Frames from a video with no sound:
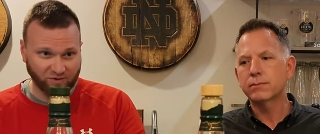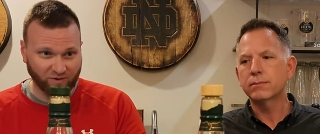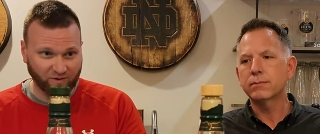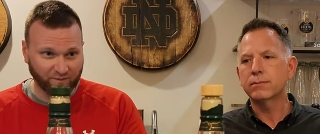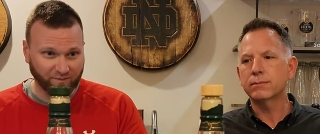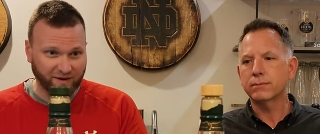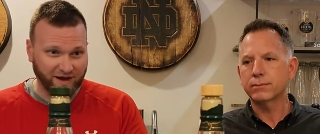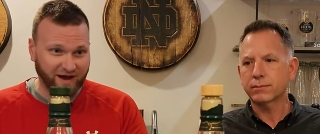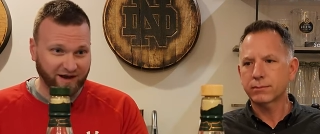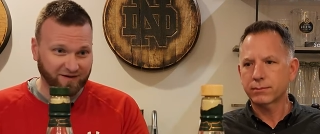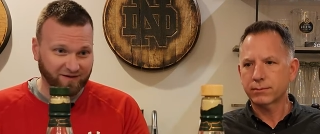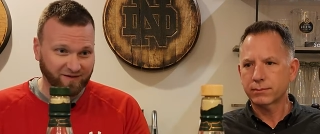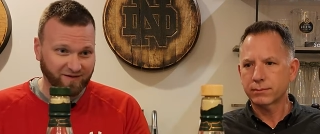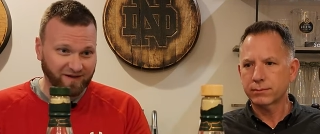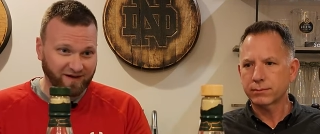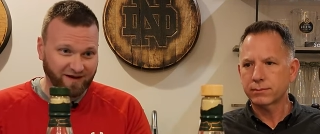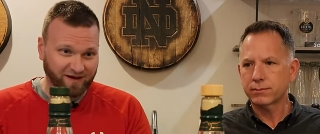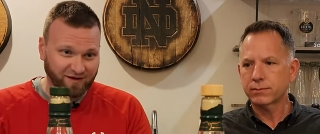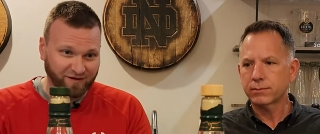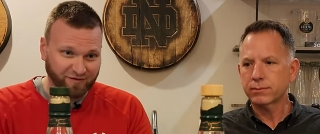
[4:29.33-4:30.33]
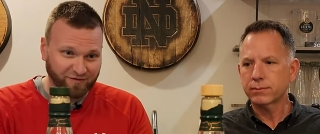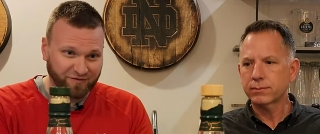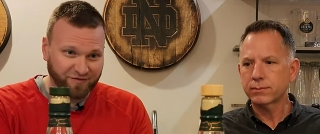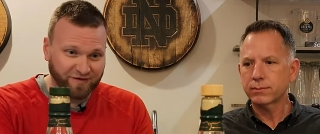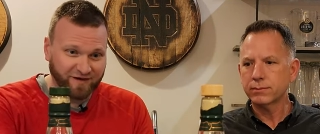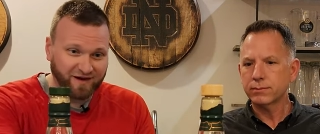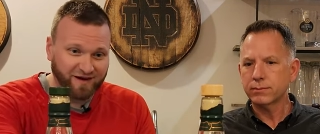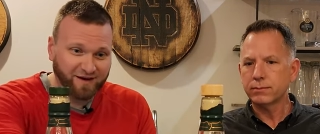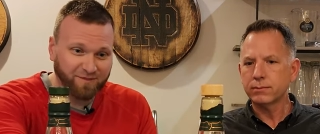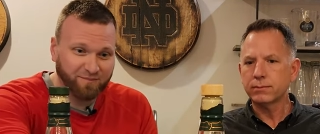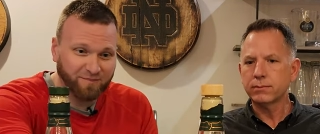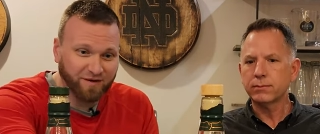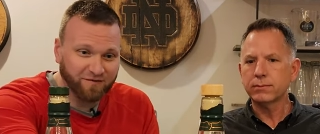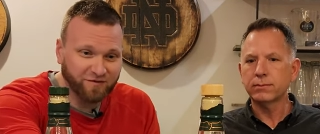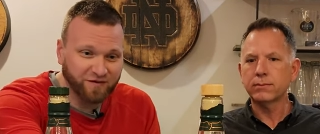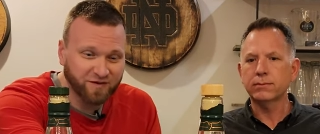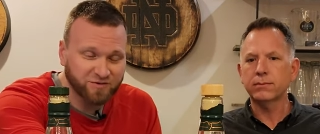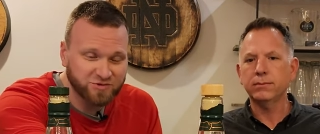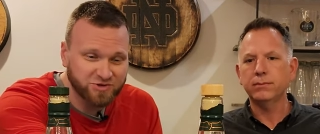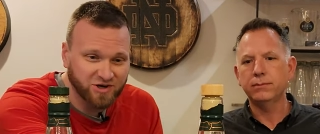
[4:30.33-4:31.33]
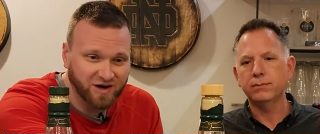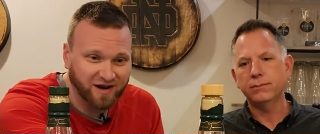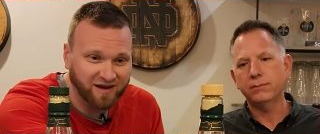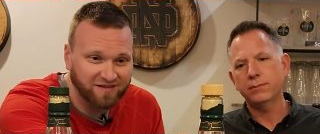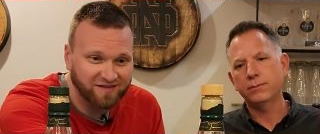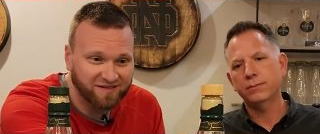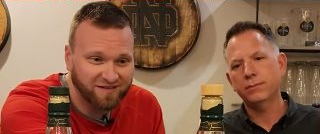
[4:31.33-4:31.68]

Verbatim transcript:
Speaker 1: old bottle of uh, Buffalo Trace.